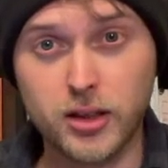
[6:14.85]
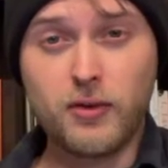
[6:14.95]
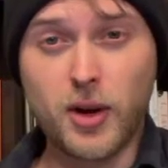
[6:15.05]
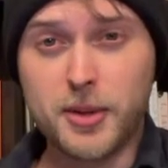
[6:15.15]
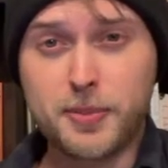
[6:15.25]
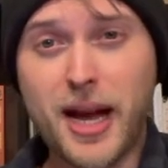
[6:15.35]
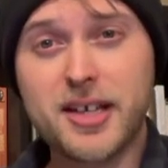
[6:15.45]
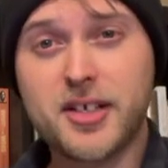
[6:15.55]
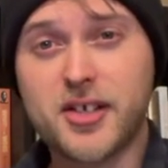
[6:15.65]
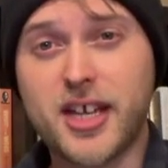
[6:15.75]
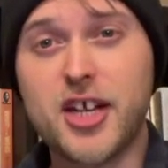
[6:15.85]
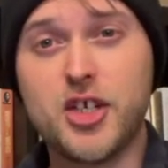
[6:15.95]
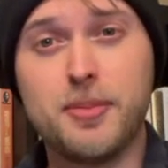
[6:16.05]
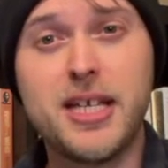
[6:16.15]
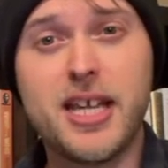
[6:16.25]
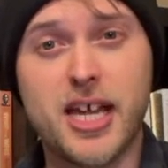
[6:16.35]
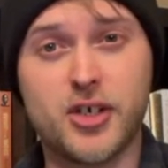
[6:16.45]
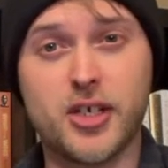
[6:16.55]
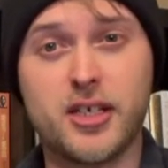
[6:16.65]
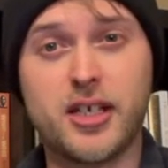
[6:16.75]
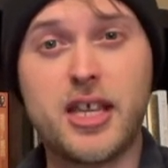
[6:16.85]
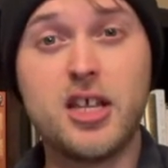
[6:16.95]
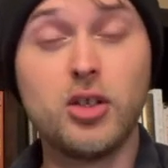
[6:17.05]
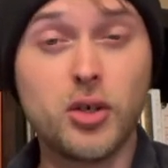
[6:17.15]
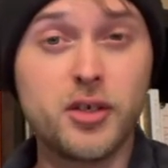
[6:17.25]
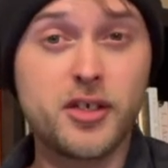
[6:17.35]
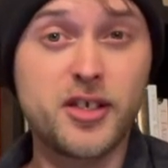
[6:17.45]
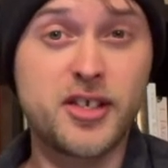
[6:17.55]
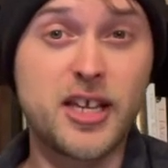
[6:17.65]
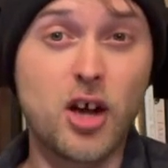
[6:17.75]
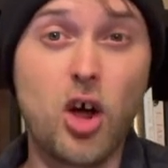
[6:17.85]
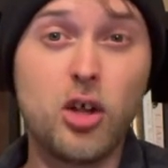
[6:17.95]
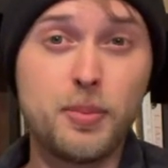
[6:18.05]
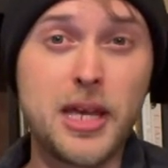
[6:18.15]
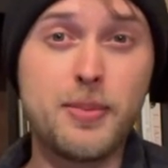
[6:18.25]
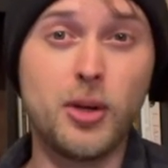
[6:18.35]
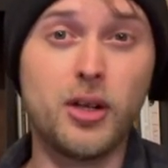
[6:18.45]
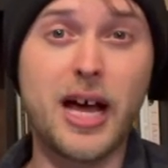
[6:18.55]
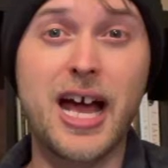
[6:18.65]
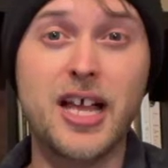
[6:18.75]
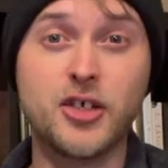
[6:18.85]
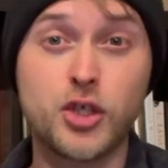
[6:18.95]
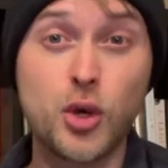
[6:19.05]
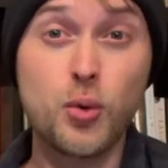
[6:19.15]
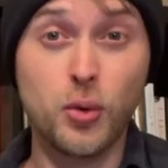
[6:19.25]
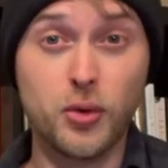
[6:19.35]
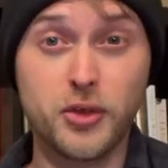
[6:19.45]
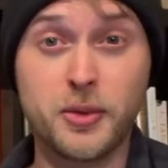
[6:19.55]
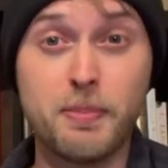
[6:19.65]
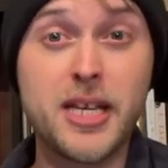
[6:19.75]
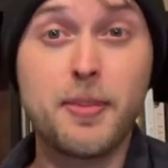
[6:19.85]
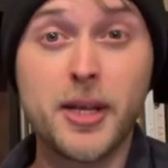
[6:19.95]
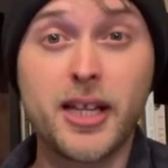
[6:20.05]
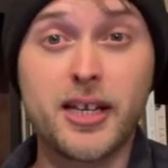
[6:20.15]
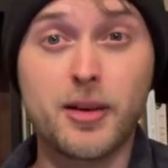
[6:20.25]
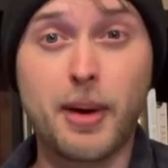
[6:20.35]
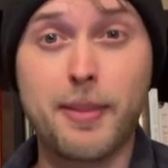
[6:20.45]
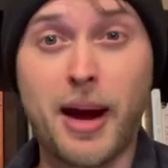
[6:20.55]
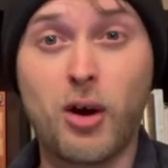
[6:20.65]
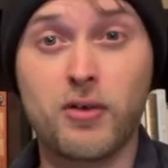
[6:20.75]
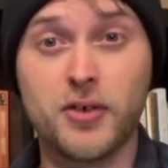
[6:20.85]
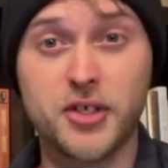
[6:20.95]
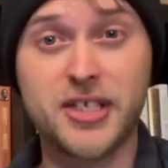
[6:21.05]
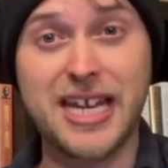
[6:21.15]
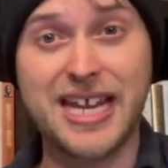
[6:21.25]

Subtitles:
From his past as a KGB agent, he learned to see all people as tools manipulated by powerful state